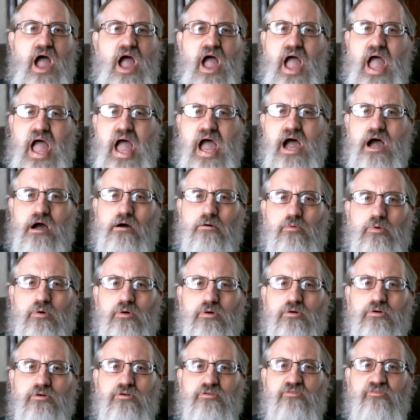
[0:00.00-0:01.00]
I
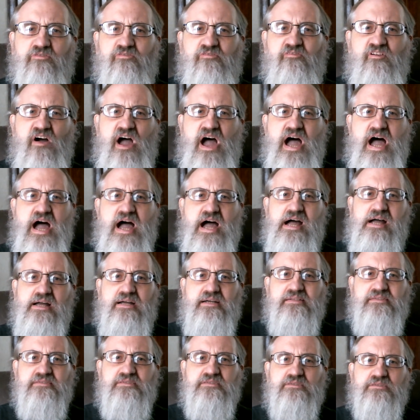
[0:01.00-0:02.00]
would
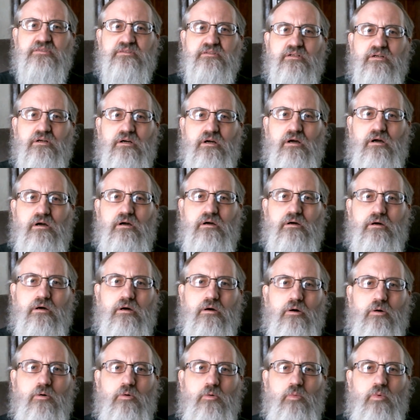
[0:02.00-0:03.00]
find
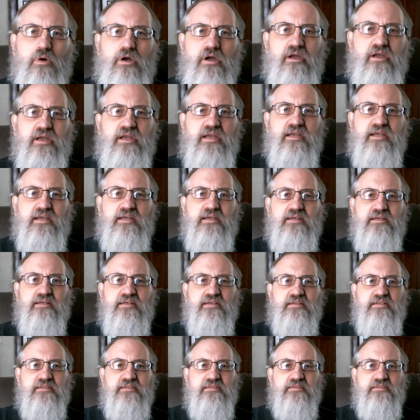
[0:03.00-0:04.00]
a
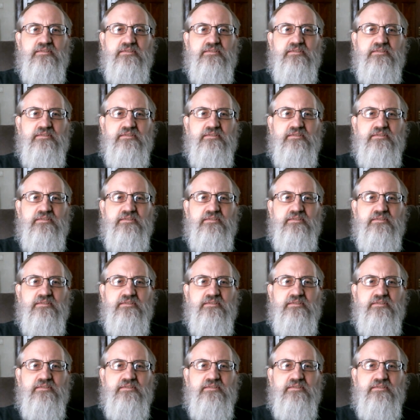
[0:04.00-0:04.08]
way.